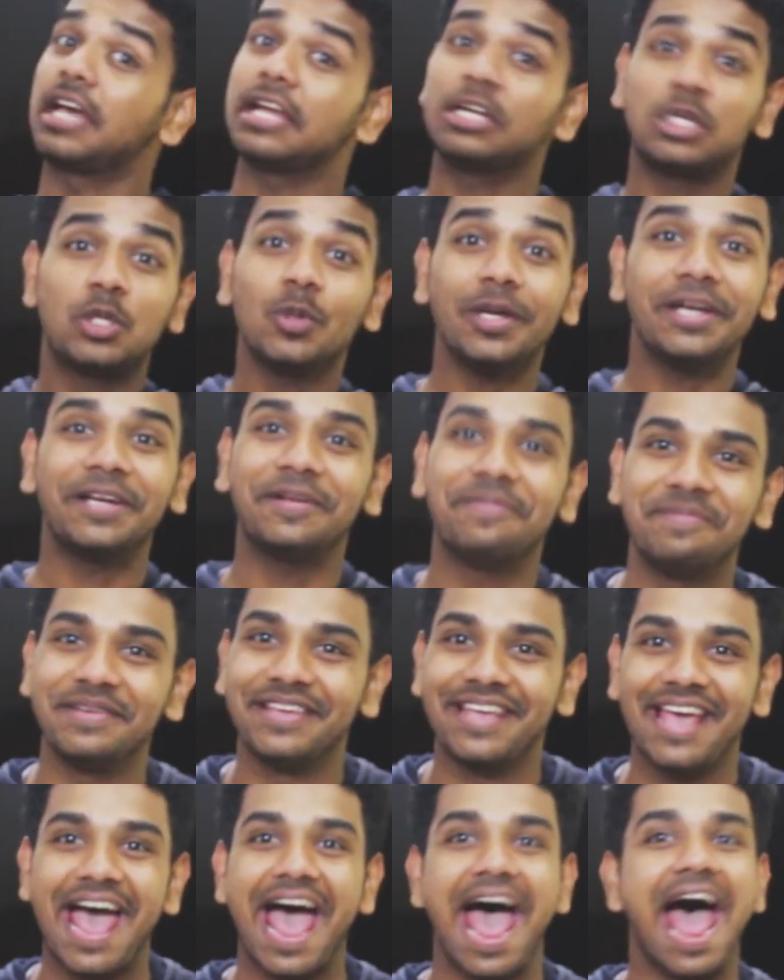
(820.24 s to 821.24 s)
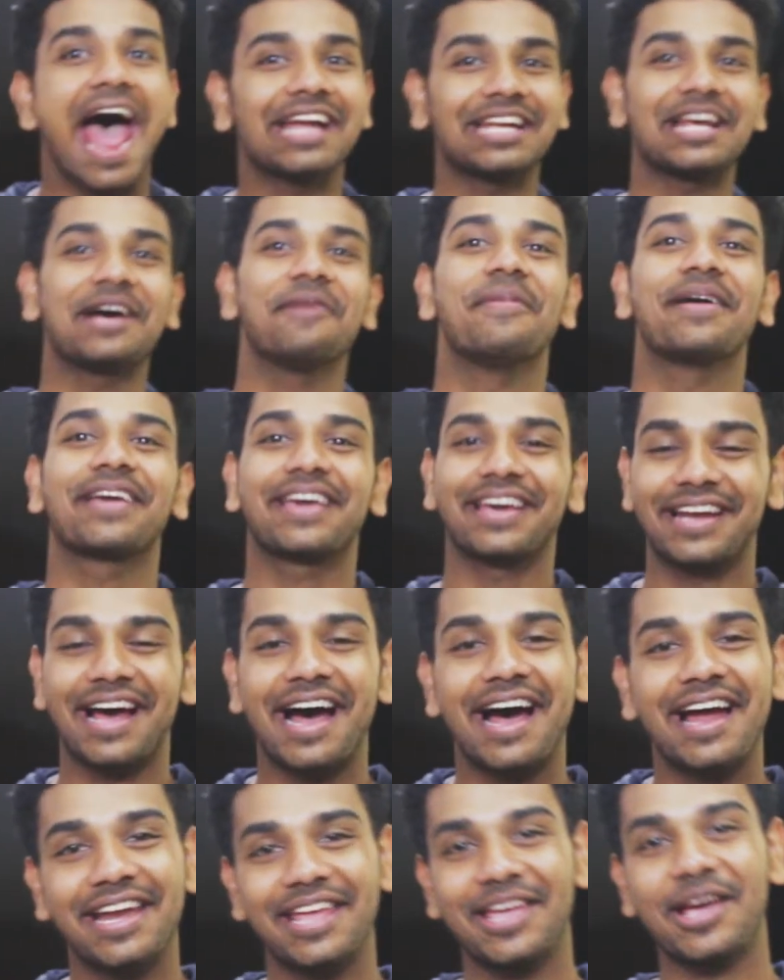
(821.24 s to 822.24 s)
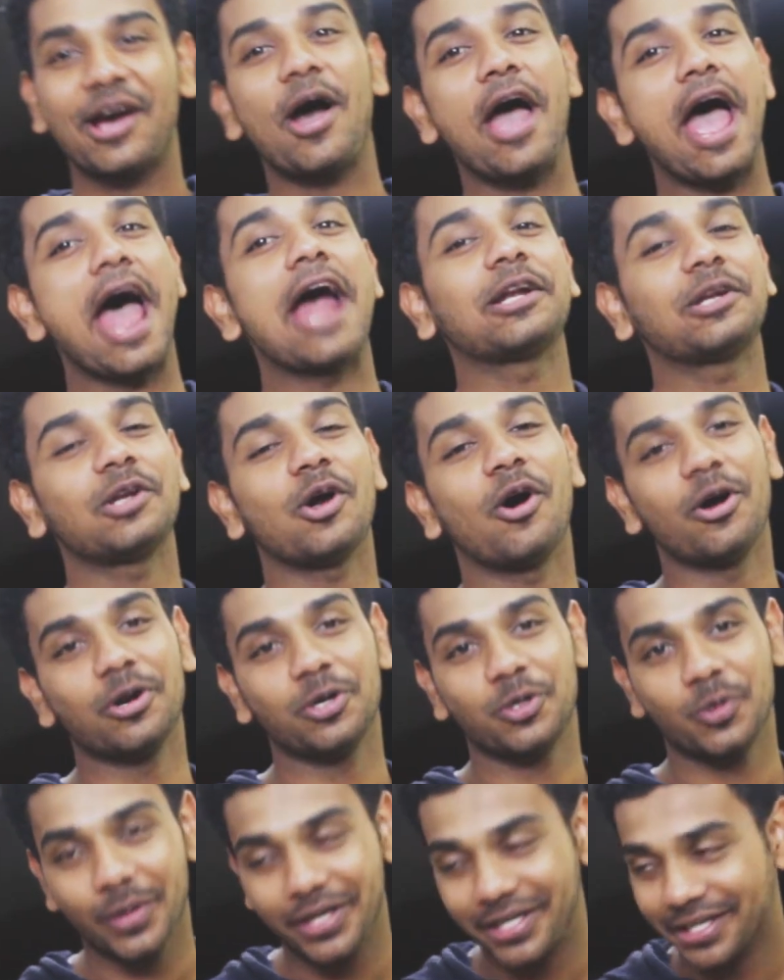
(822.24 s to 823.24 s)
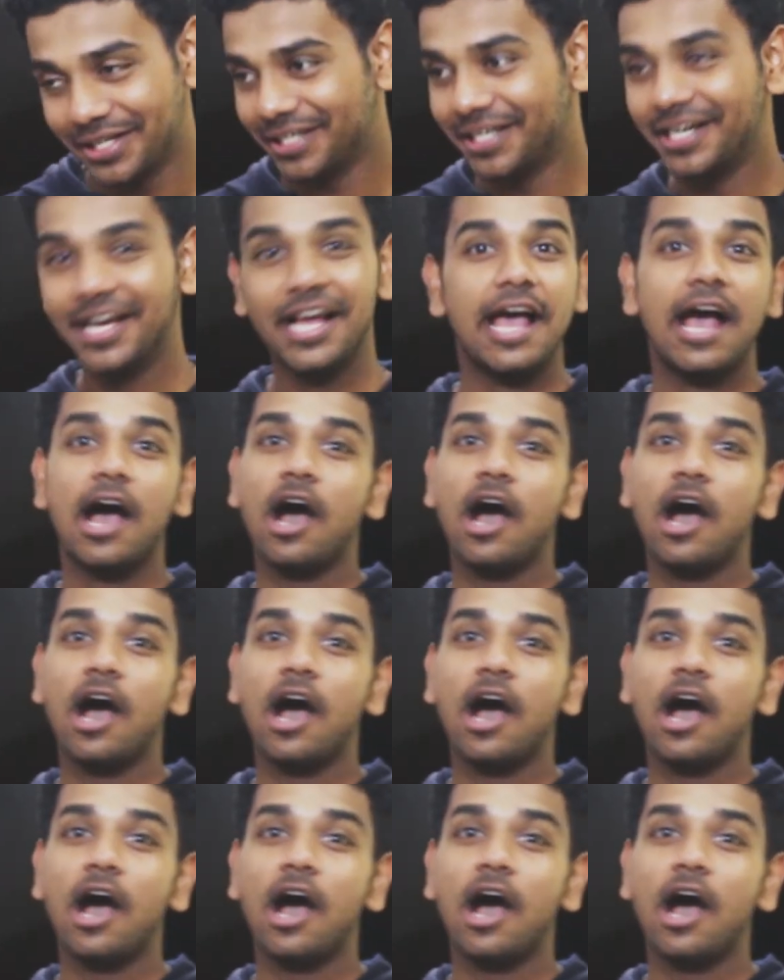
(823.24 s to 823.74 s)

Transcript: tweet me at amey.karhade on Twitter,